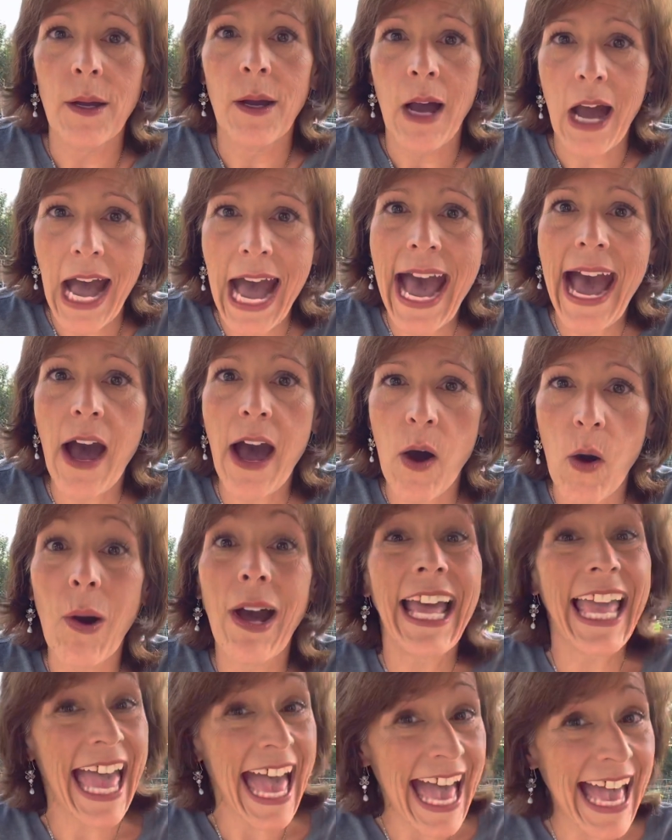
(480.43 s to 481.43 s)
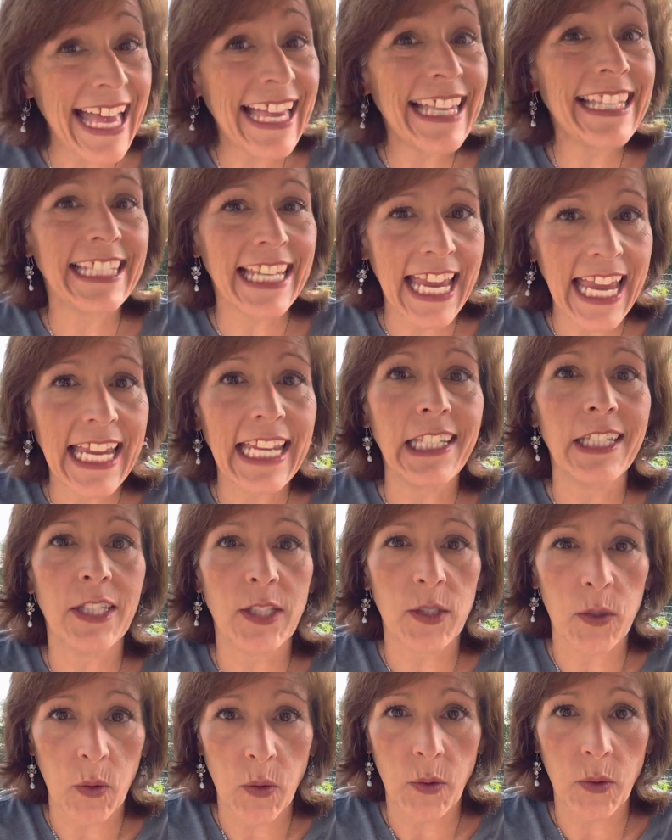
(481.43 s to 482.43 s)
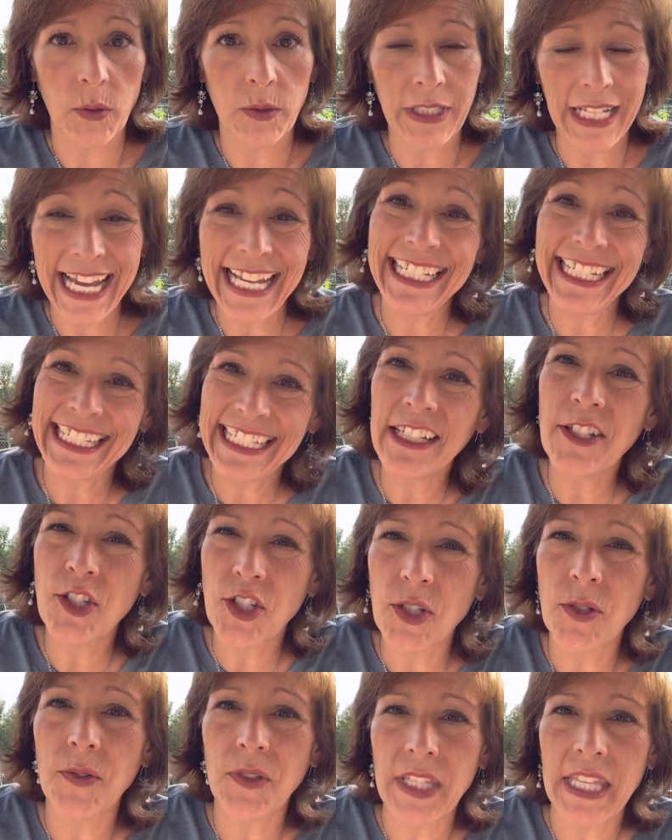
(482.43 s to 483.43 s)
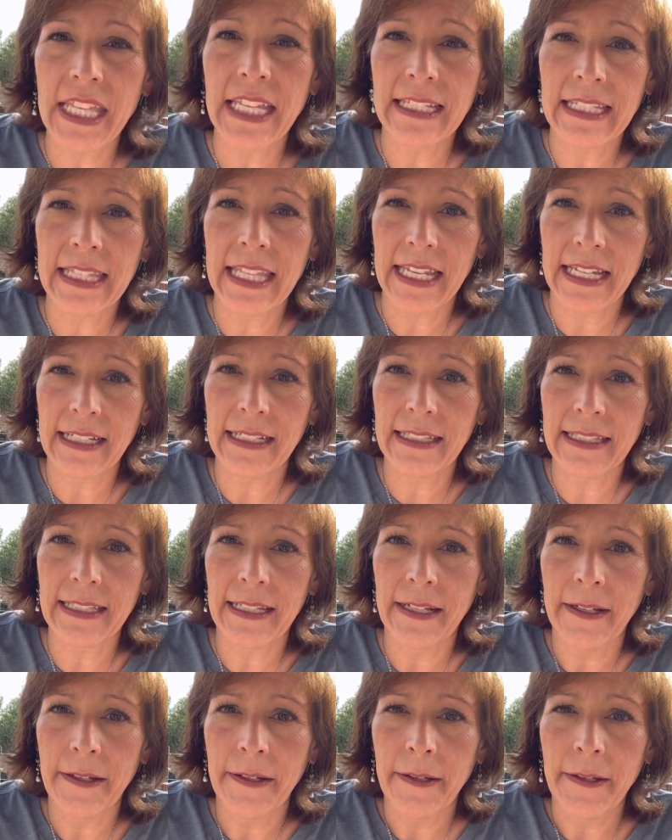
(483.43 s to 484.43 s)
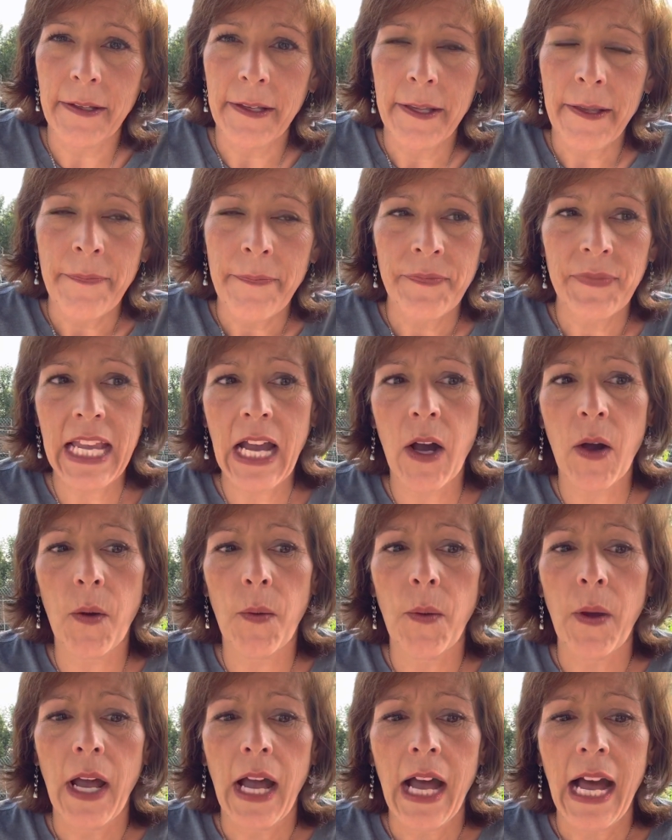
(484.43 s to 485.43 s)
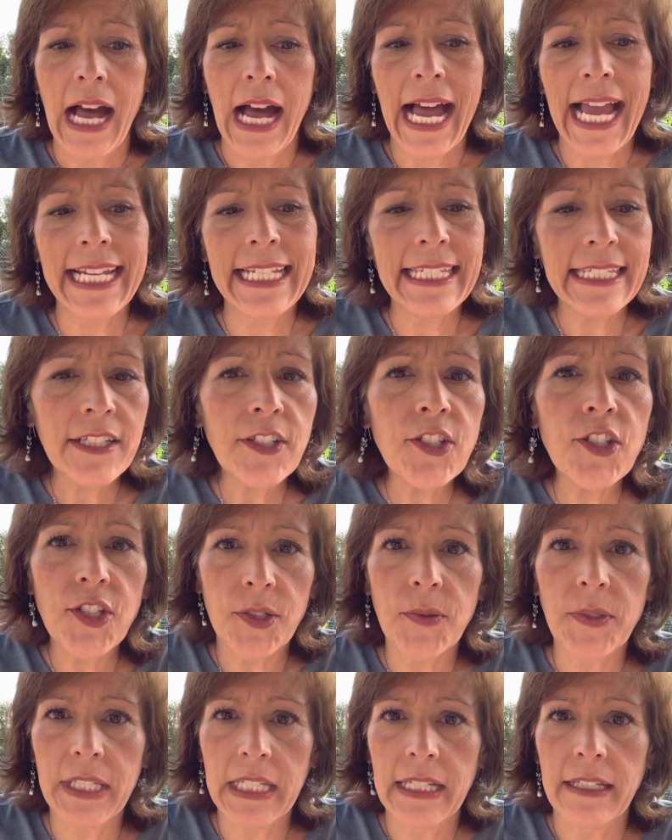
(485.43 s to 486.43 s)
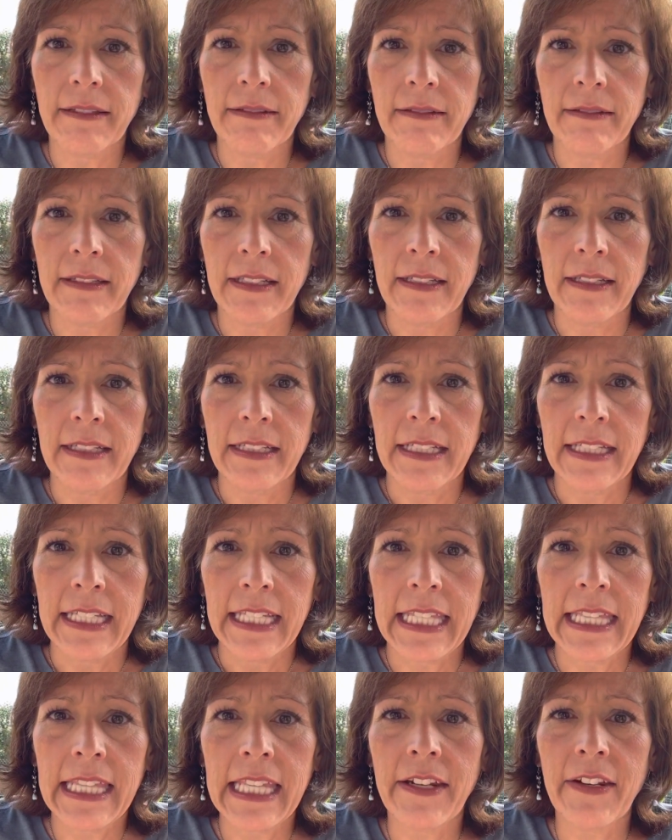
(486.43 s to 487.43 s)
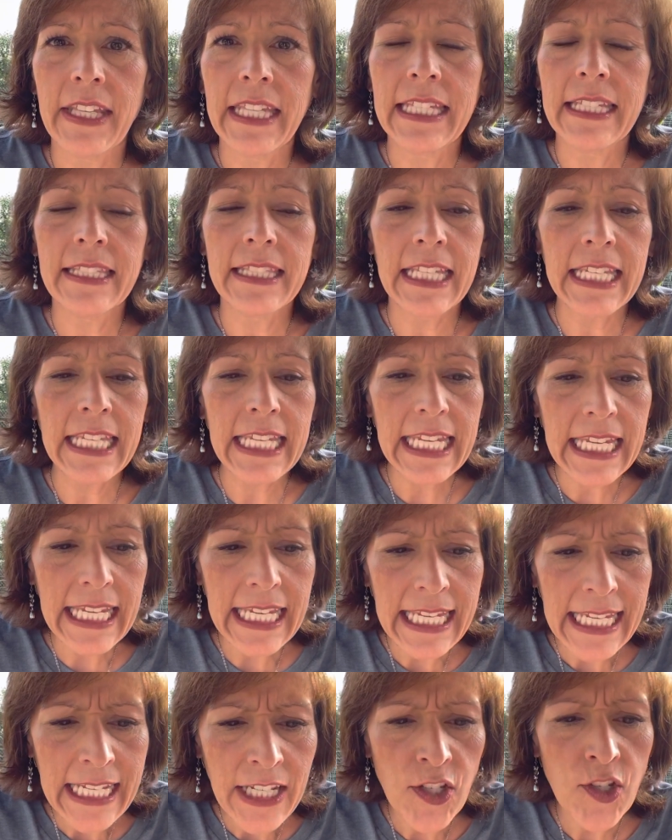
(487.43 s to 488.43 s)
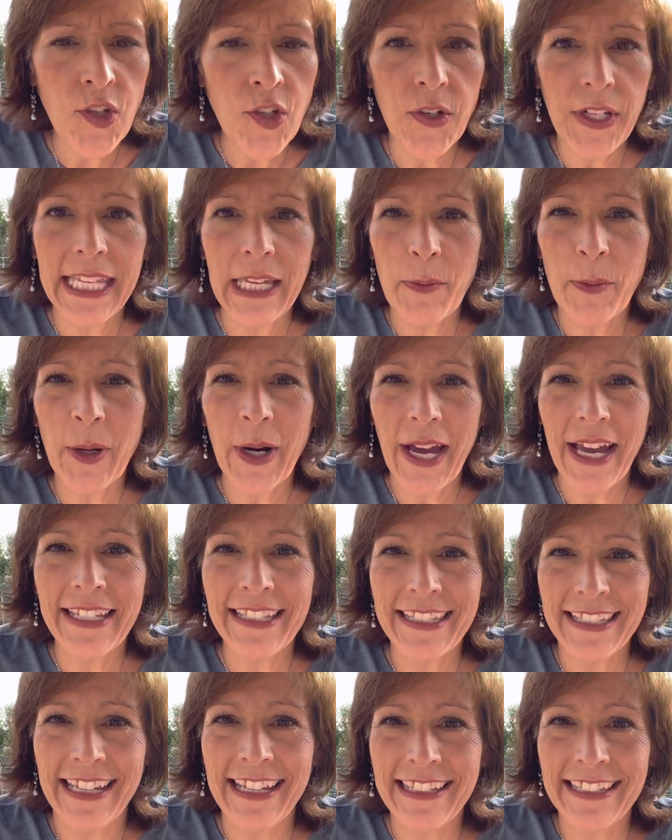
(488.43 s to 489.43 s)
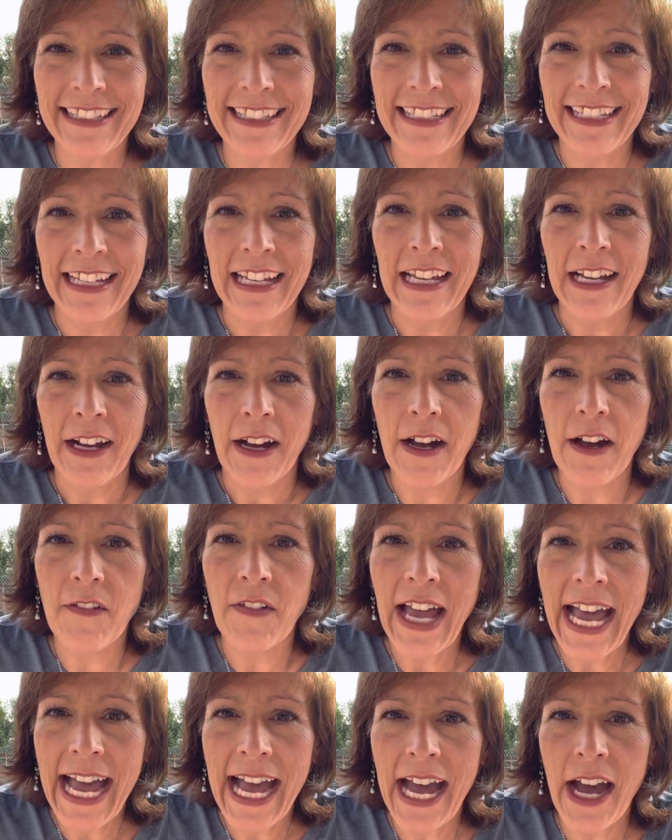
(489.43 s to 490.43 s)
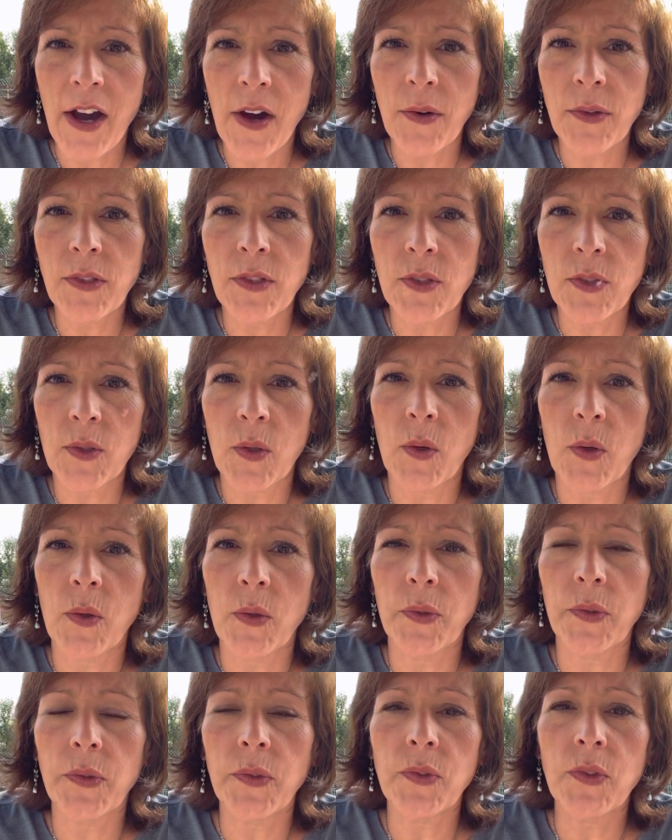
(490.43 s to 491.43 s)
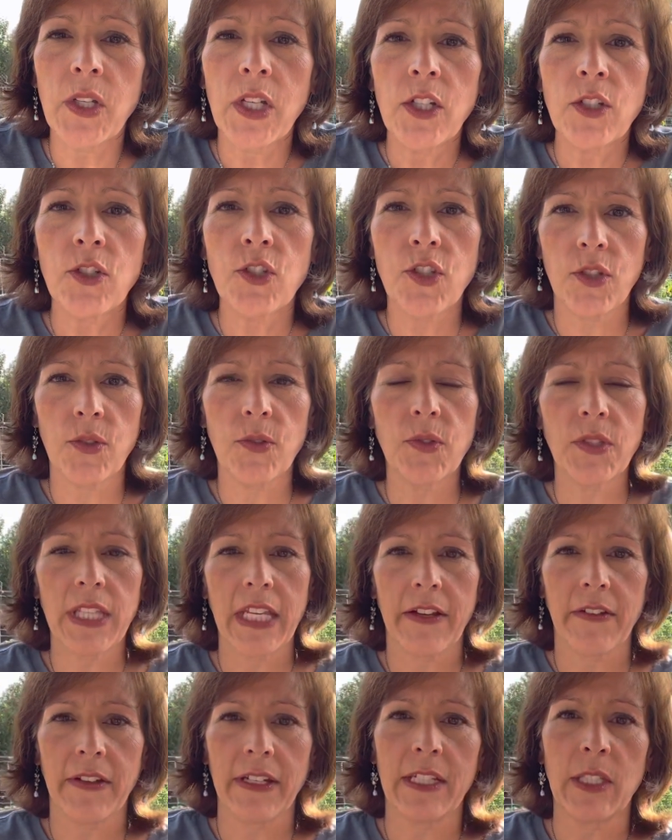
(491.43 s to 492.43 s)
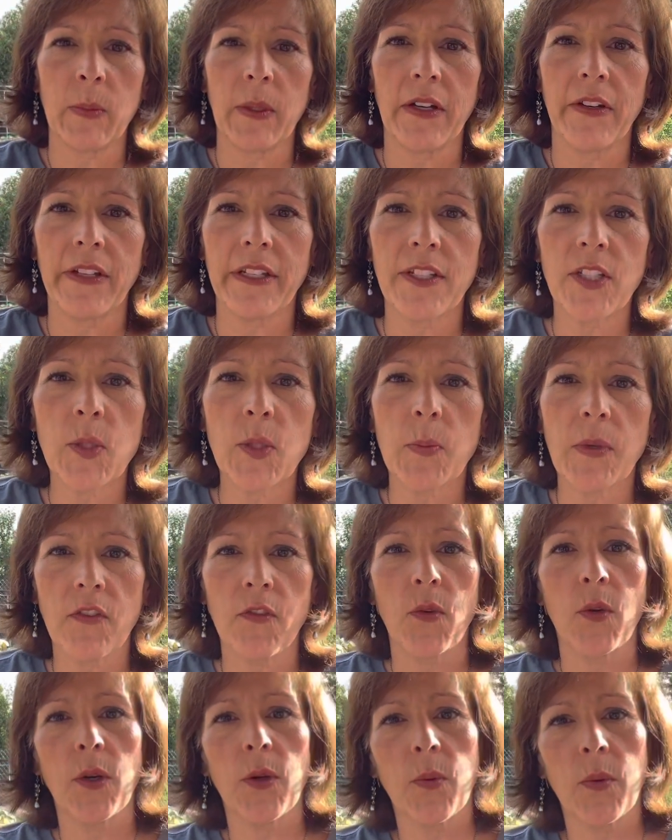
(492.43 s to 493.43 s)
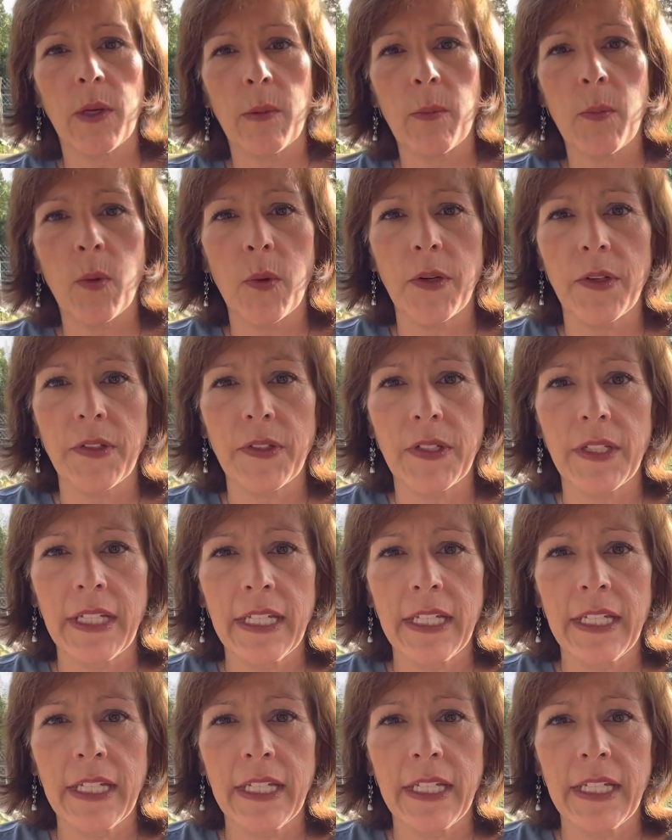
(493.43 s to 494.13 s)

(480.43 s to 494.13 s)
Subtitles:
how, as a soul, I did choose these things. Now, I did choose it. There is an intricate process of how souls choose their experience before we're born.